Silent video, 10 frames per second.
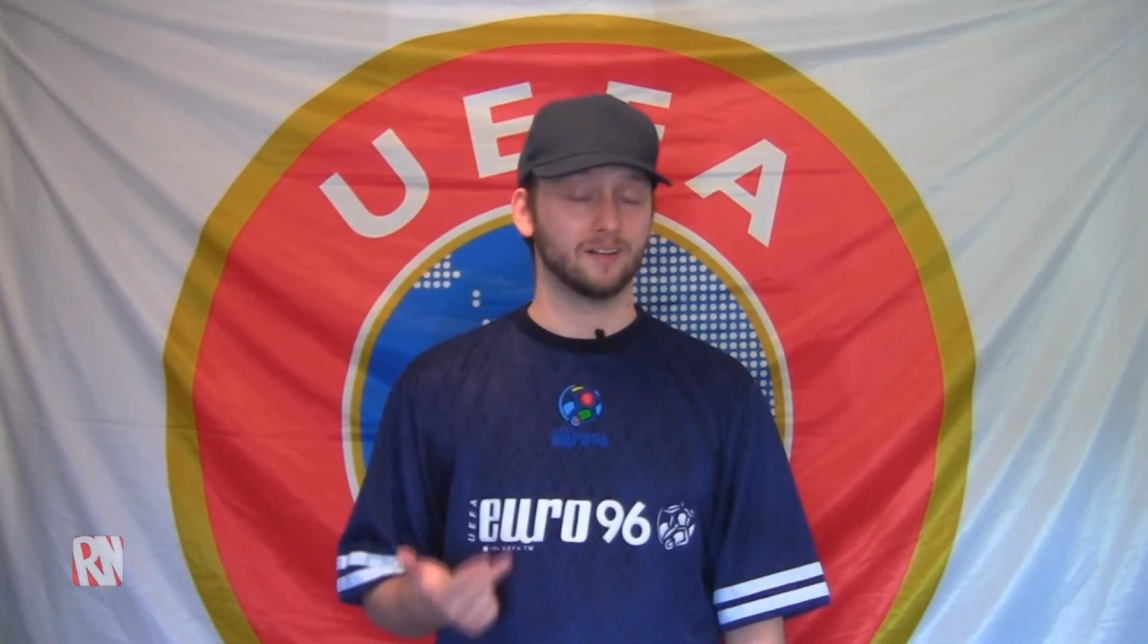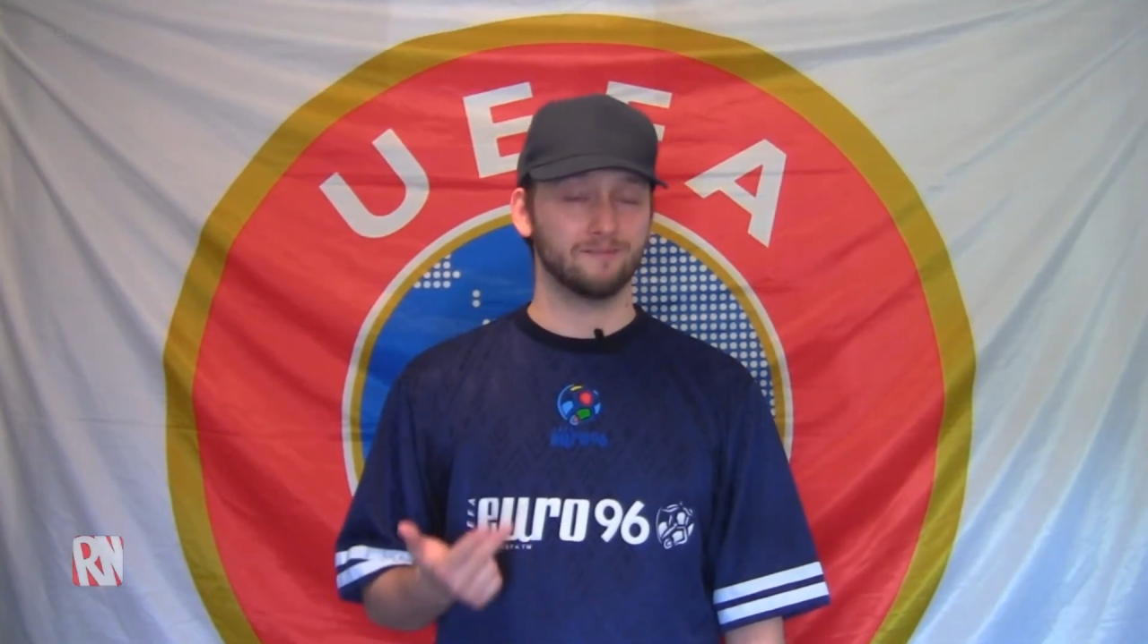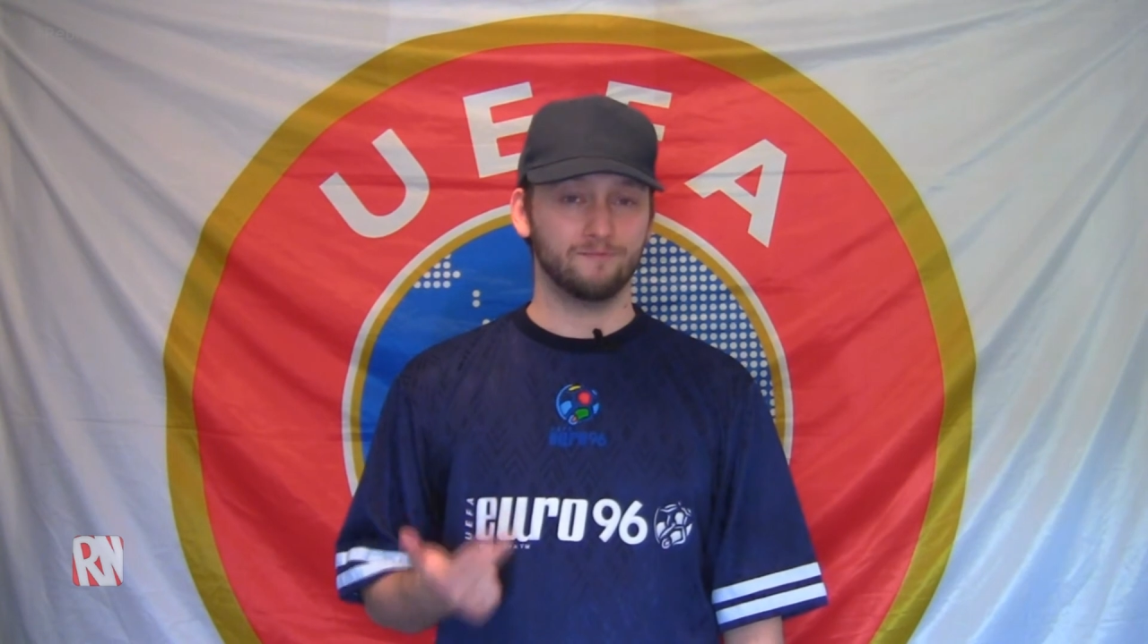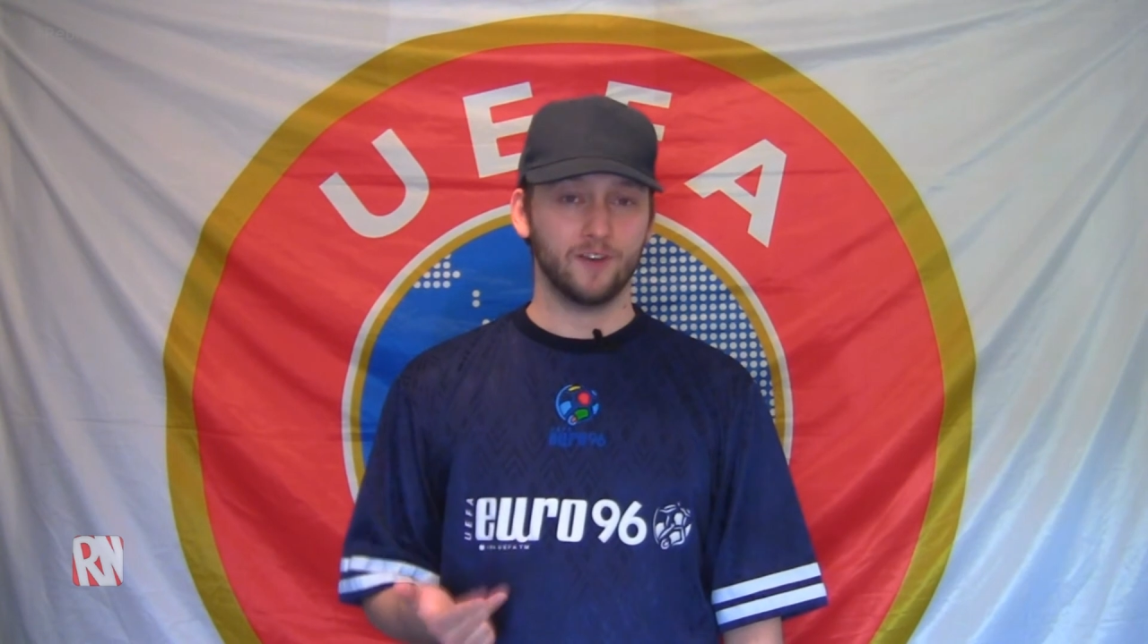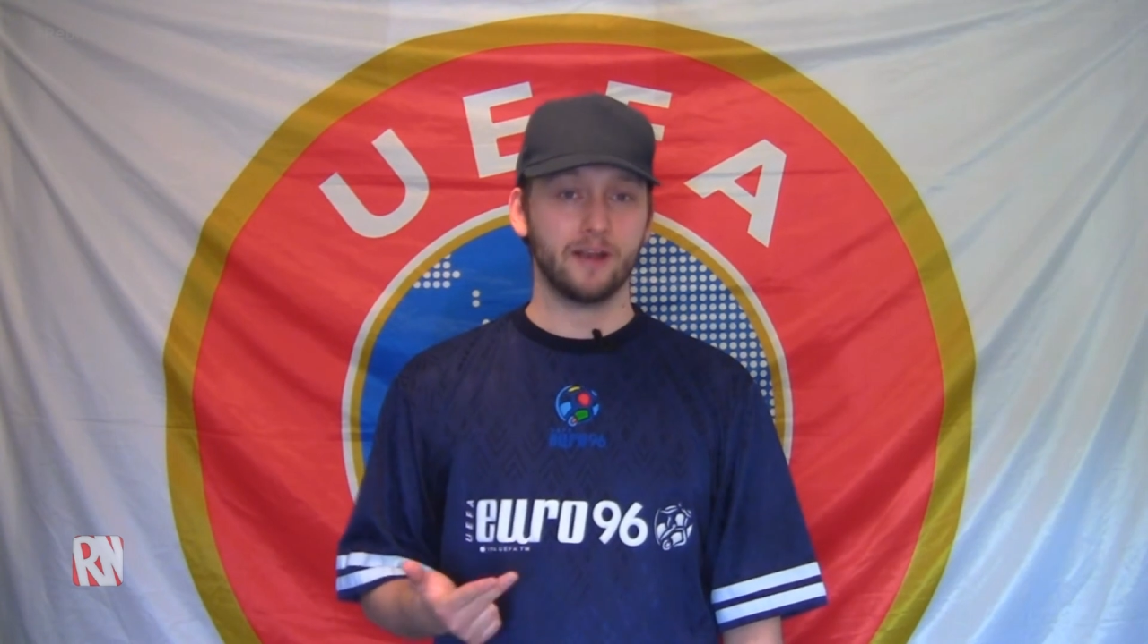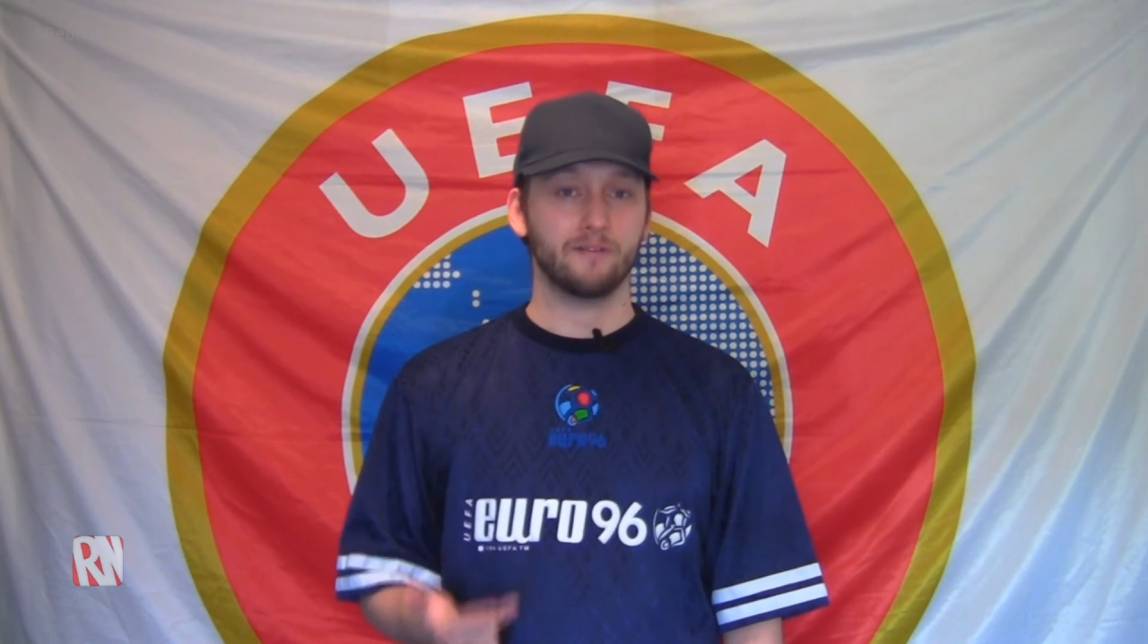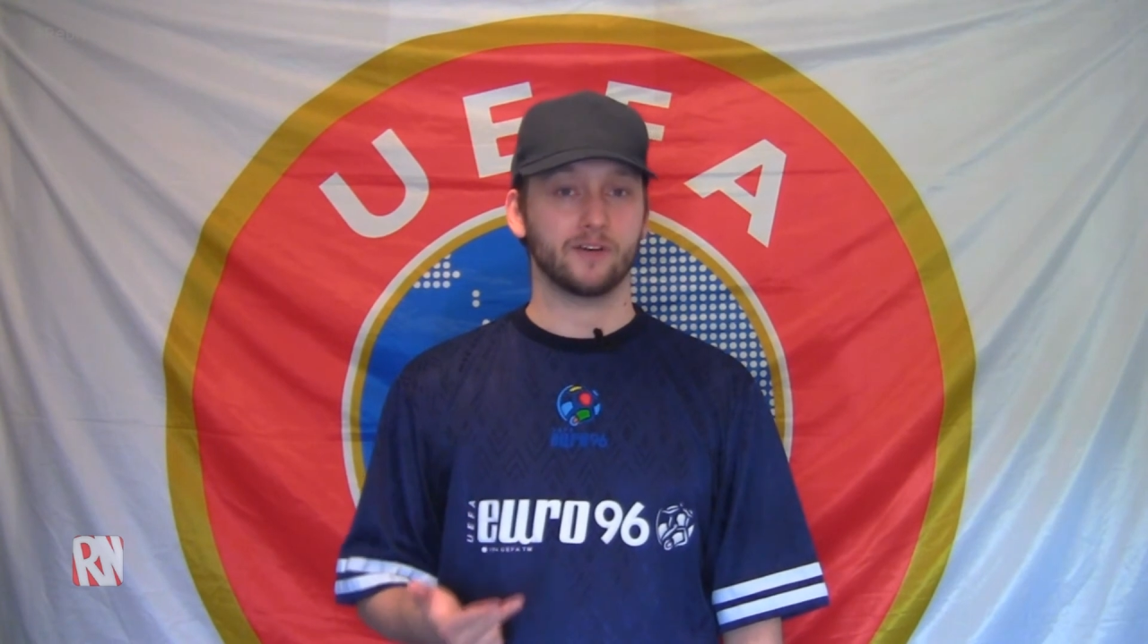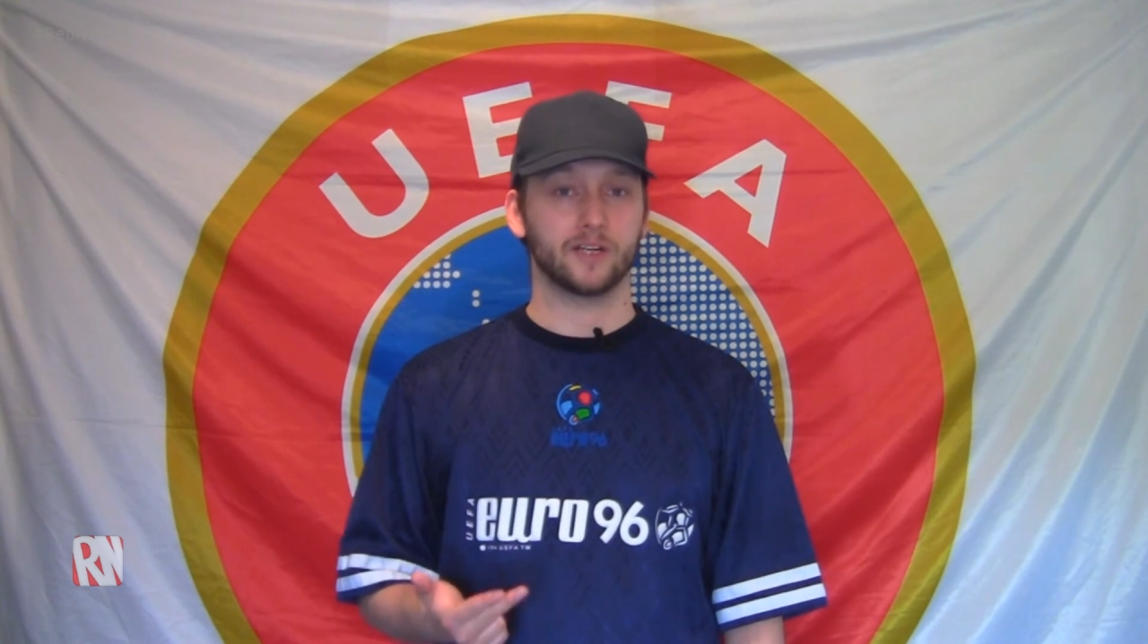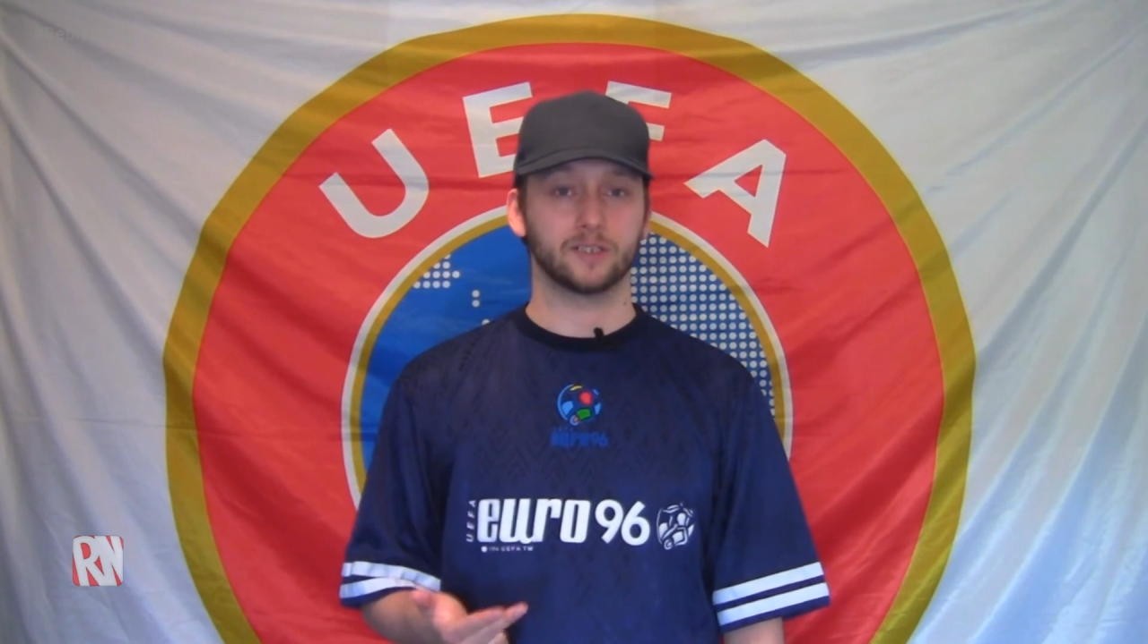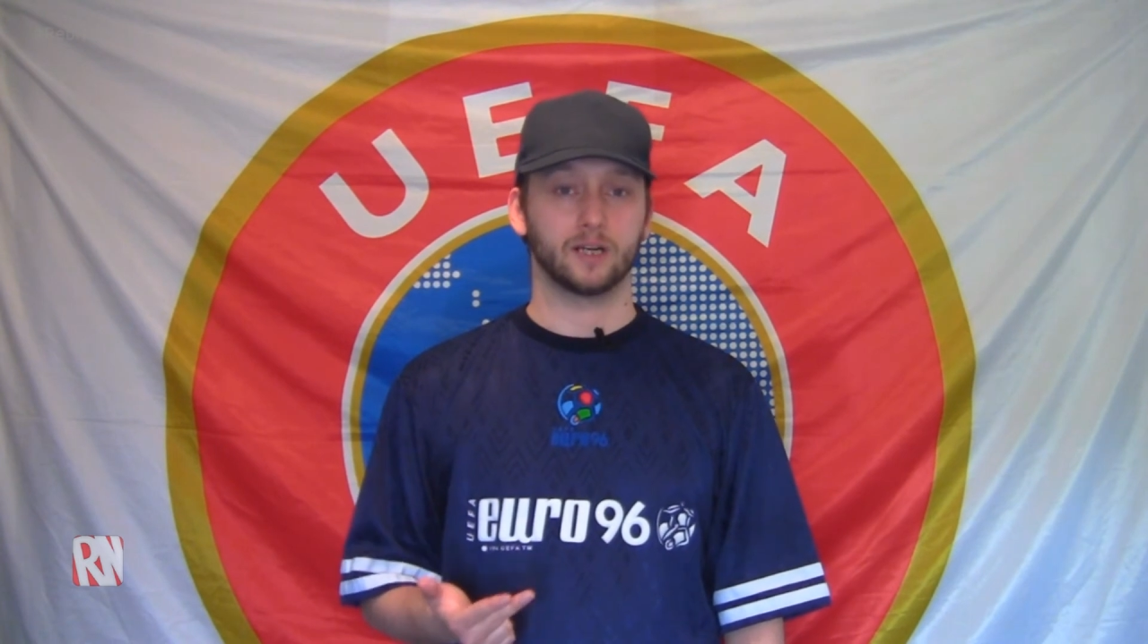Very